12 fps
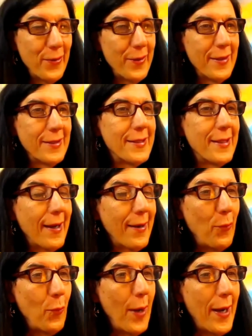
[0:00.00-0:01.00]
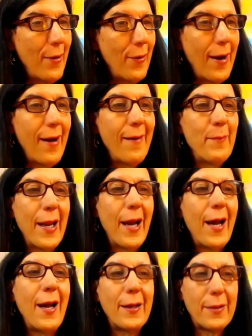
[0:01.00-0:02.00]
And it's like wow, I'm
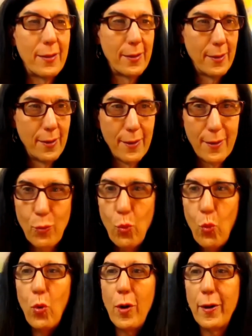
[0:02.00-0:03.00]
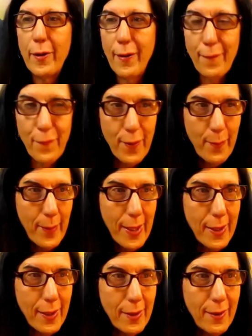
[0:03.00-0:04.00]
not one of the
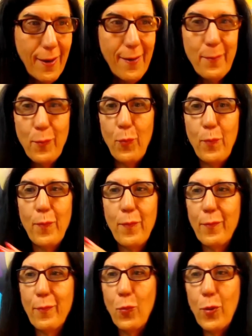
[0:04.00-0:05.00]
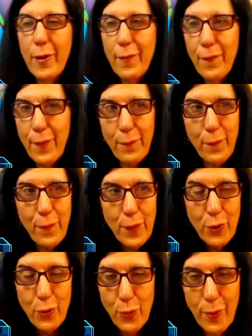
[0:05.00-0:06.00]
many. I'm yeah. one of the
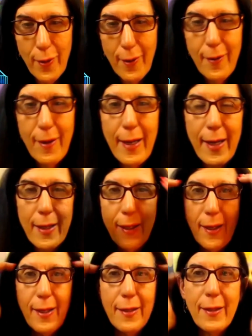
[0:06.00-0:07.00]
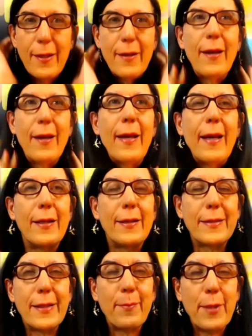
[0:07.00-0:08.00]
few, and and and
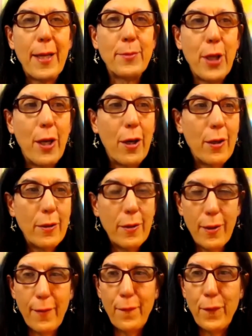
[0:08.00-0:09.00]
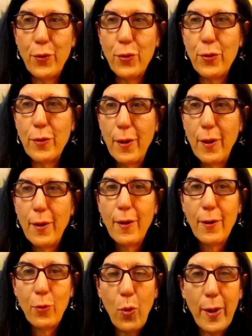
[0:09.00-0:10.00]
it's sometimes hard if you're
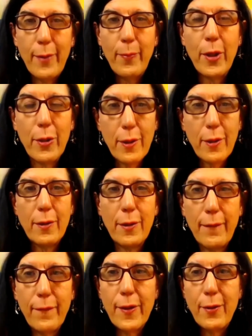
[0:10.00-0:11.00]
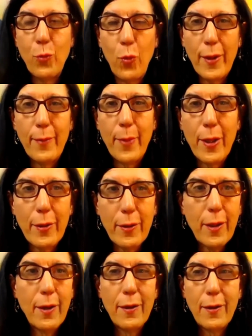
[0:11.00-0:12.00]
white America, living in white
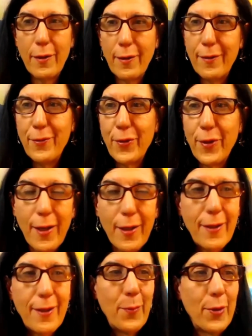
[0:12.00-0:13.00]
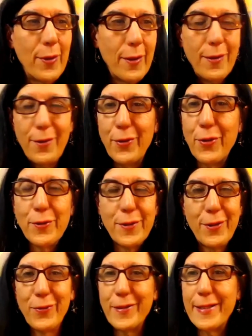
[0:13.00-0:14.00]
America in your gay community, and you
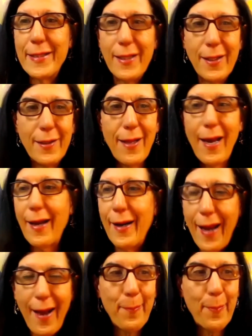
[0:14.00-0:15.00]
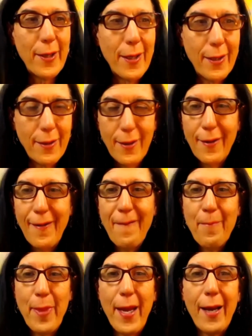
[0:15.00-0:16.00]
just don't see that happening.
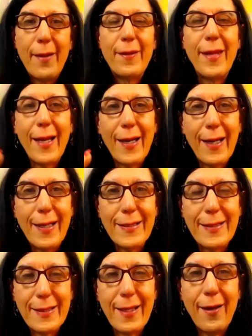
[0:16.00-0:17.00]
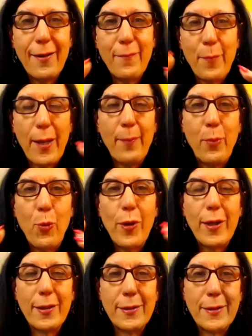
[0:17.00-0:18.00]
That that I guess is kind of my
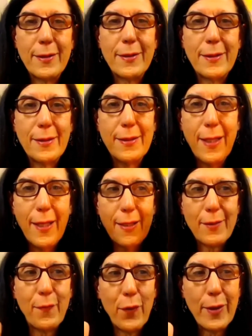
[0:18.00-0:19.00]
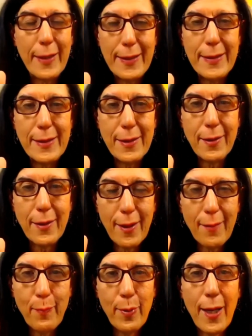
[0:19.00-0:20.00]
point is is, is that it's very easy to
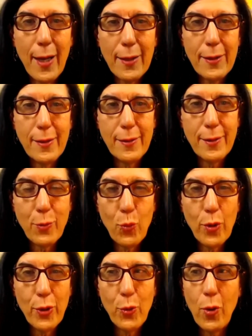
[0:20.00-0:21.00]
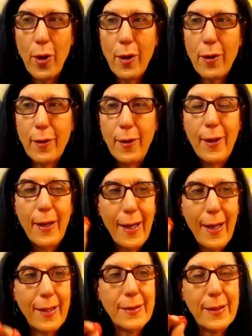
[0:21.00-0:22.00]
get blocked into where you are, and yeah.